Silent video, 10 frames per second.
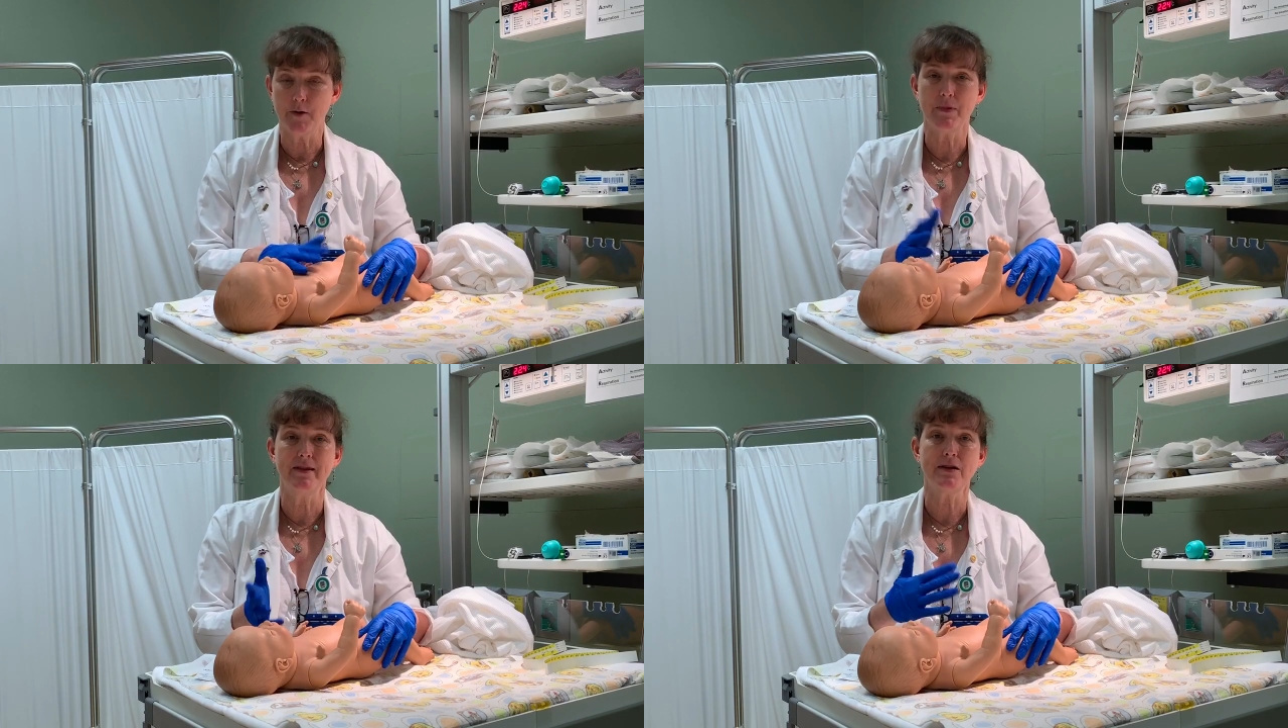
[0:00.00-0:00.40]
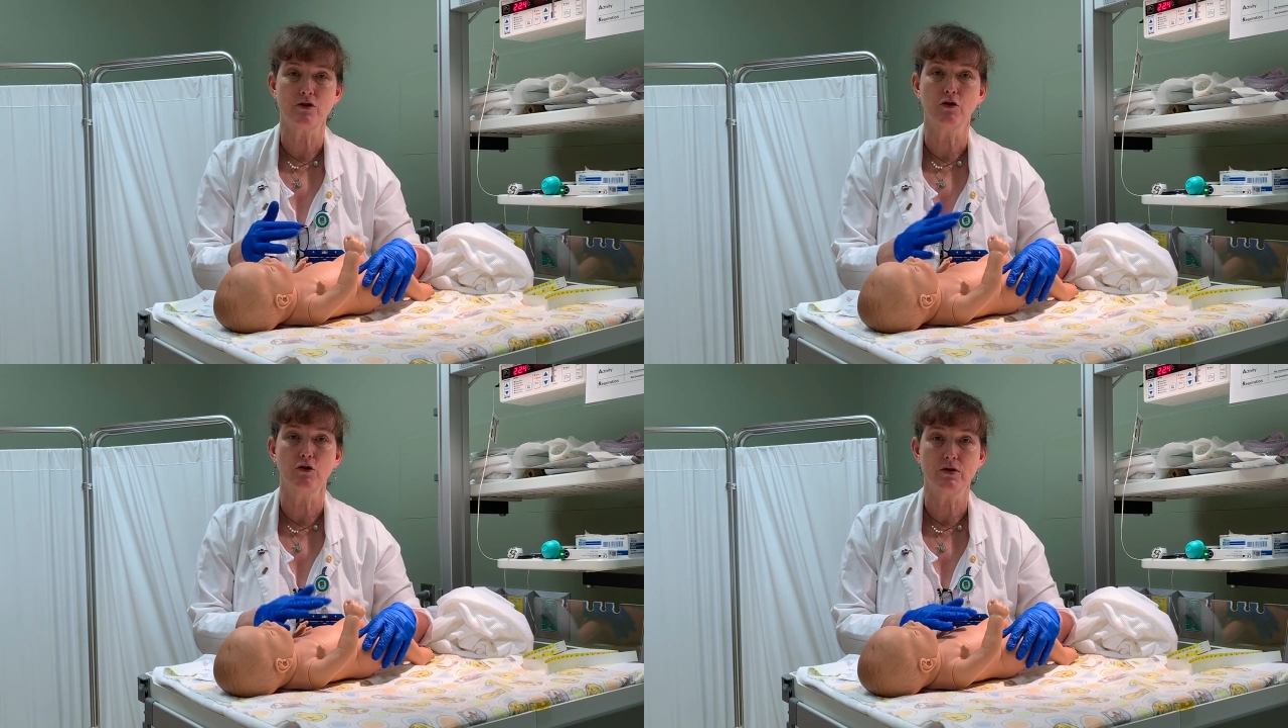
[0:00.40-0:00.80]
and they
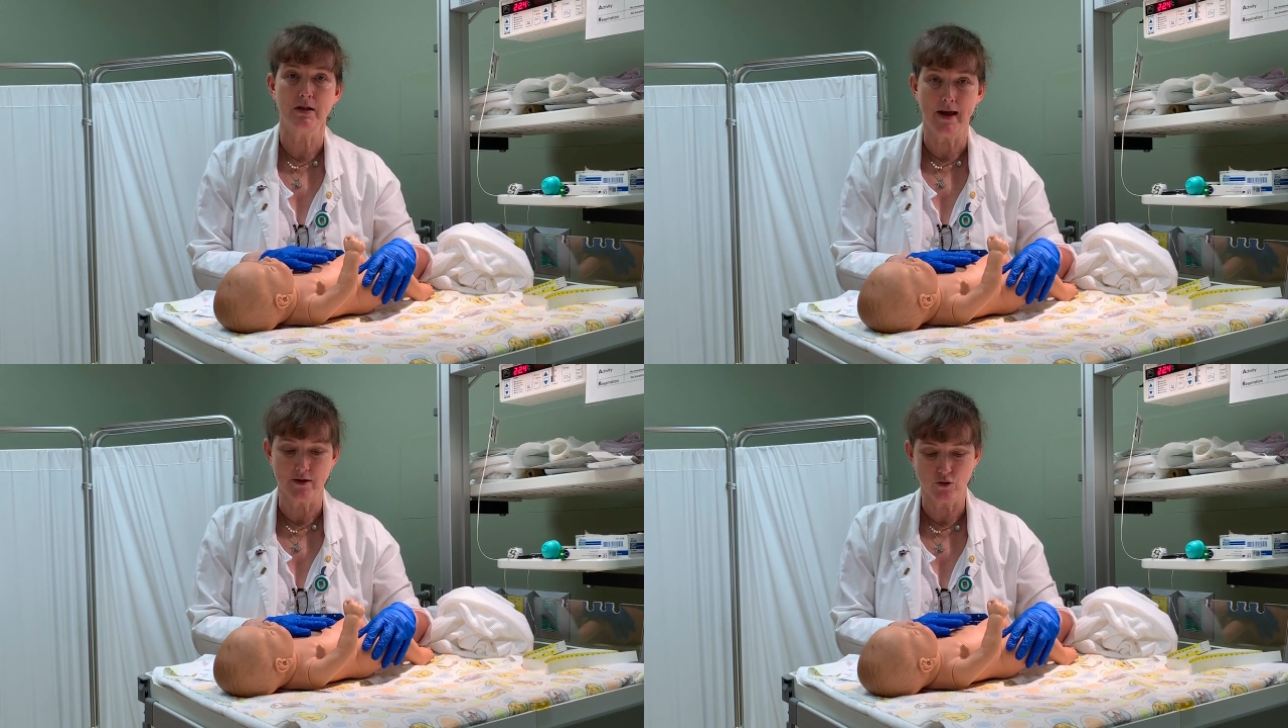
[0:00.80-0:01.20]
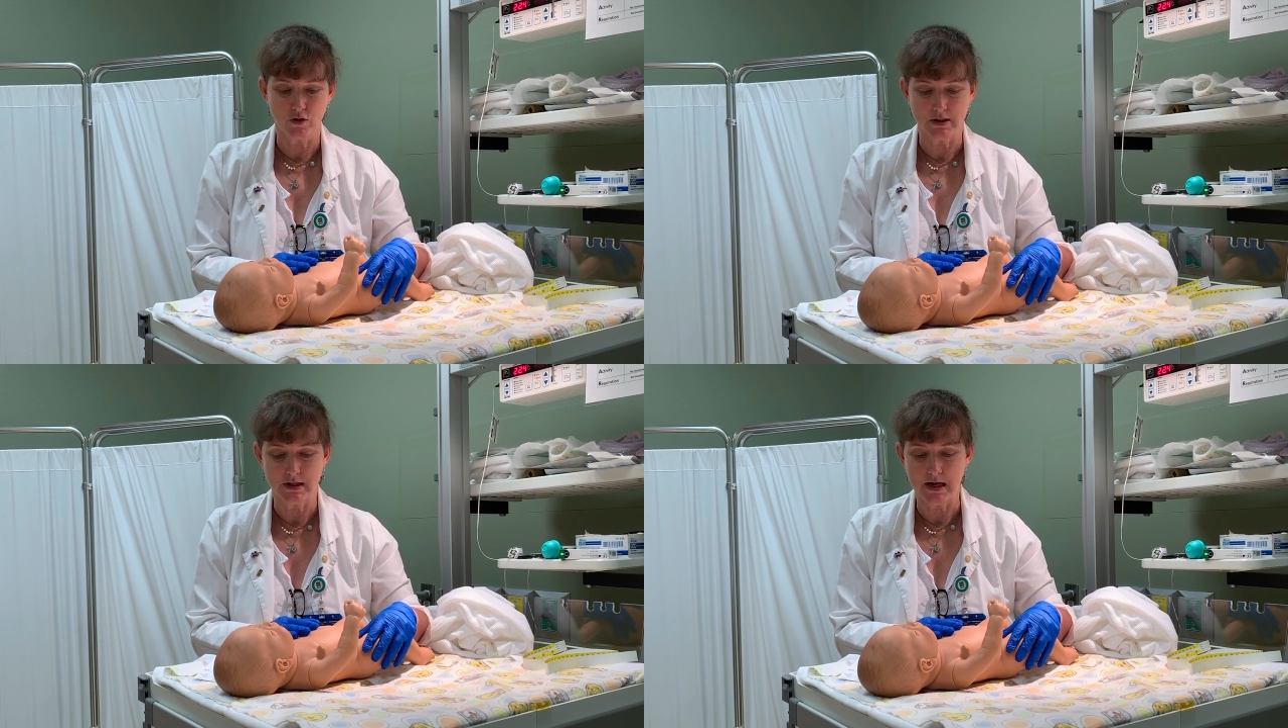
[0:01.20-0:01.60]
start losing that
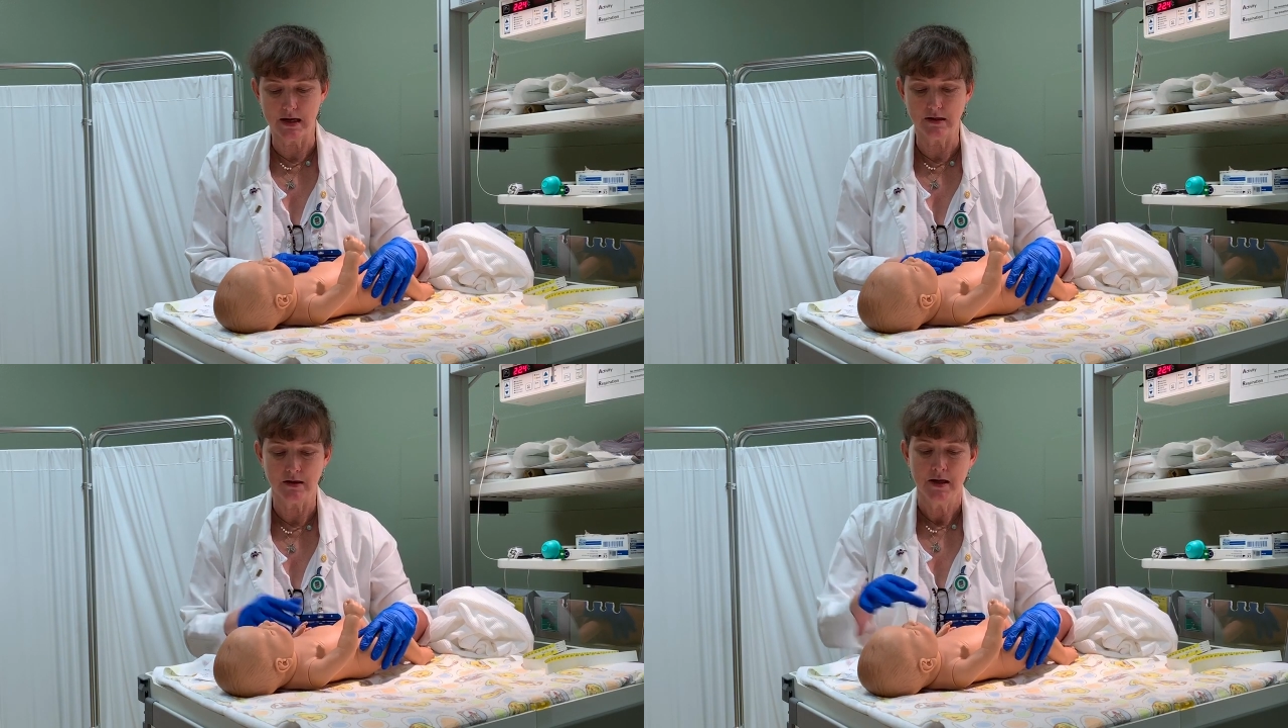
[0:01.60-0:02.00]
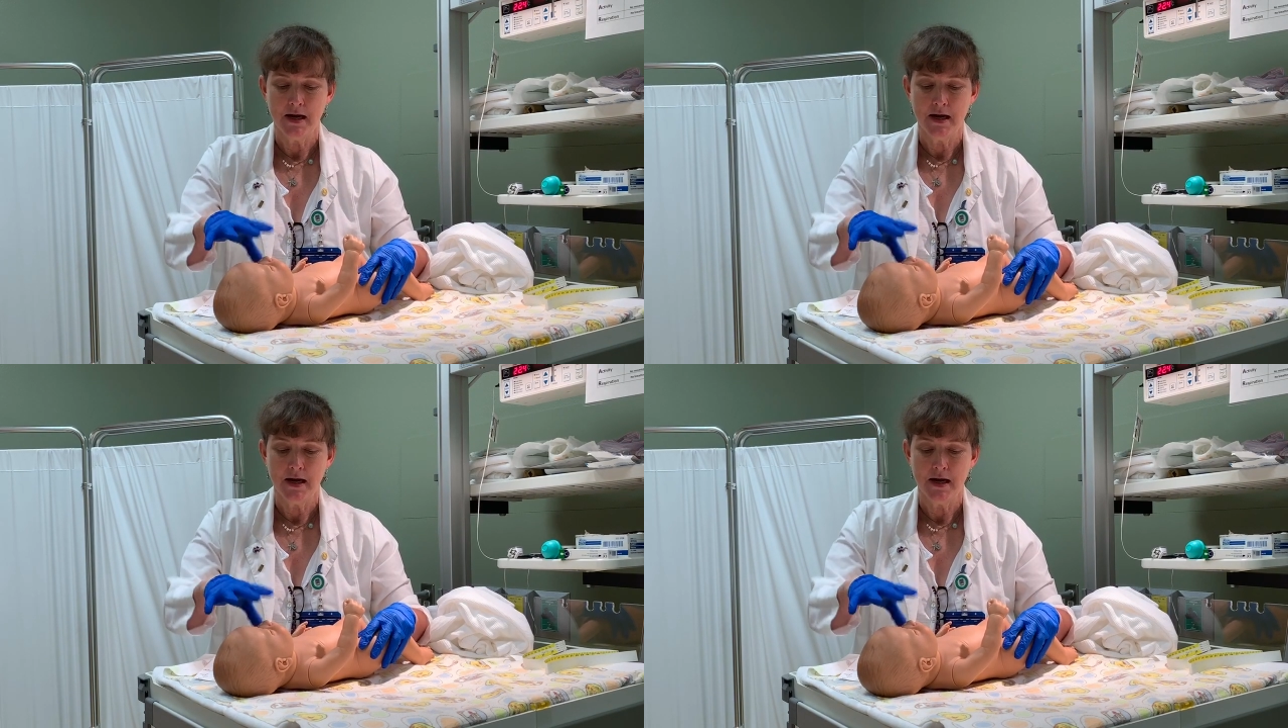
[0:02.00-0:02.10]
towards the end.